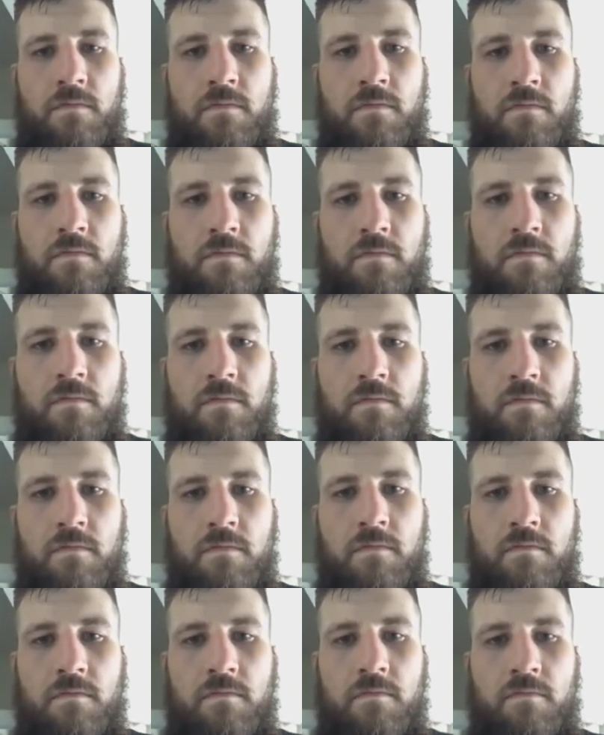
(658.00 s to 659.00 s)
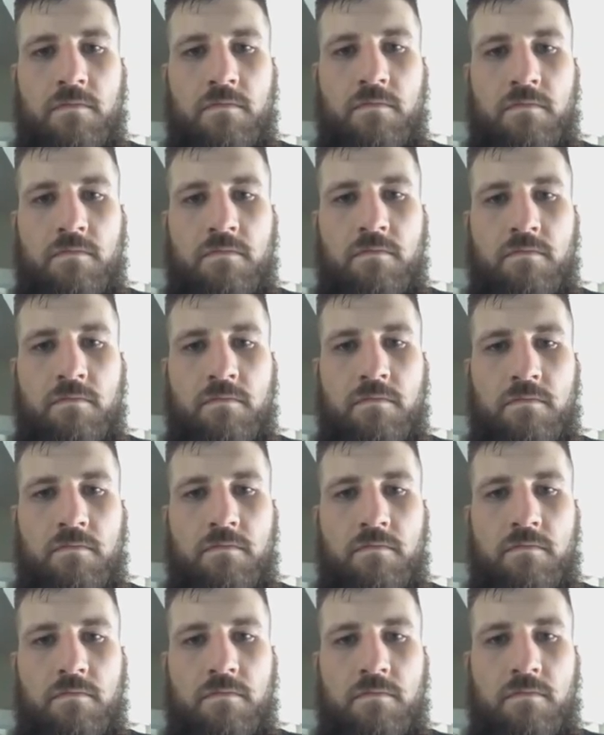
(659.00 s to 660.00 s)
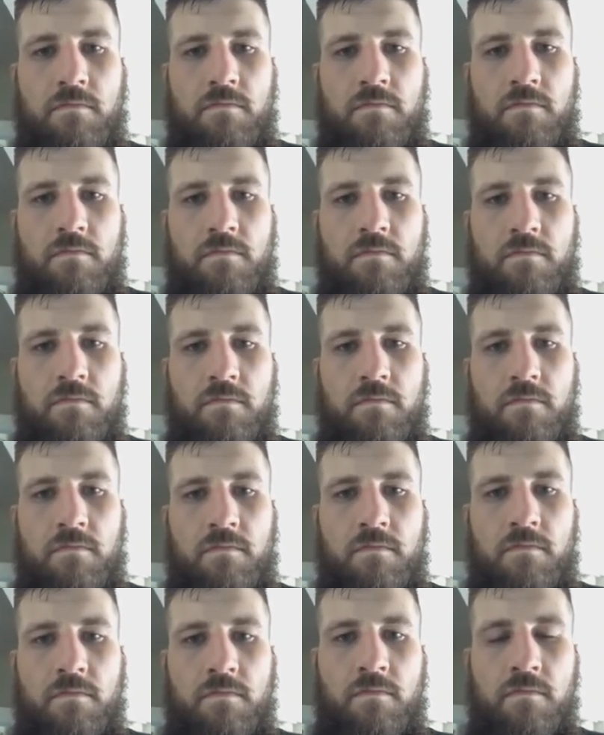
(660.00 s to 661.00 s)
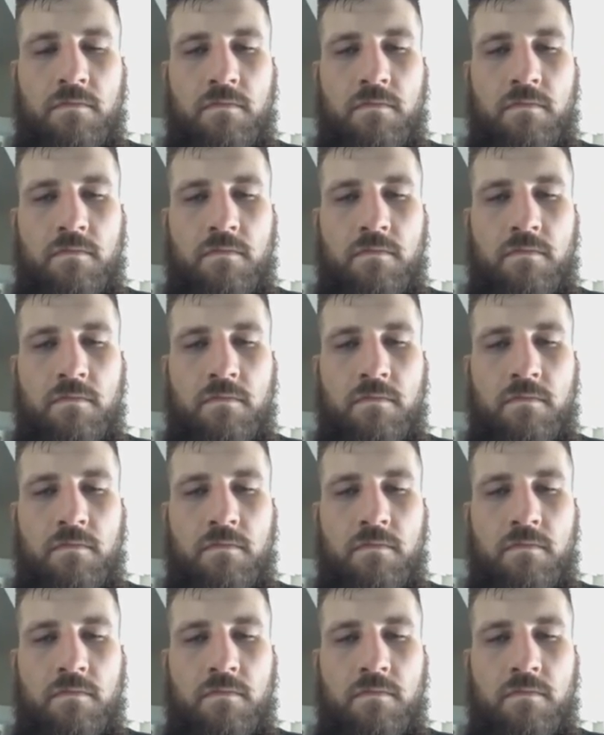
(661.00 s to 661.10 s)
(silent)